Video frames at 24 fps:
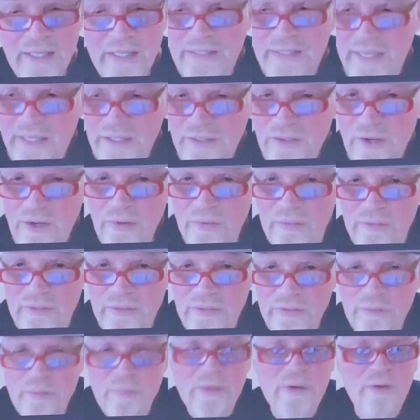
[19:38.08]
it and they don't.
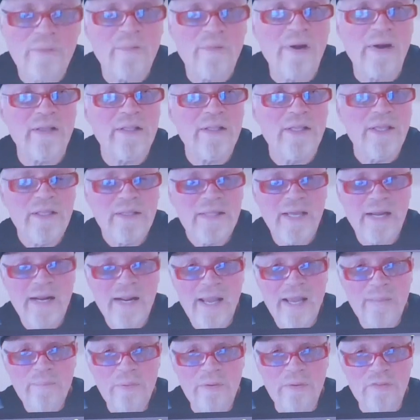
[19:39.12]
You wonder why that
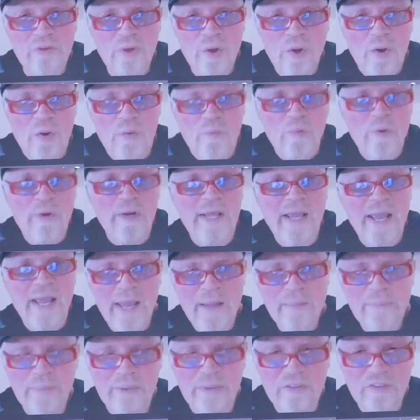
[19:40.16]
happens. What
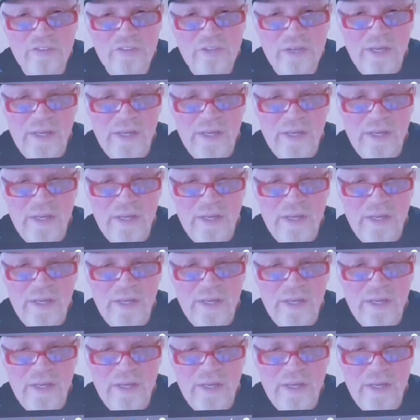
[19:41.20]
happens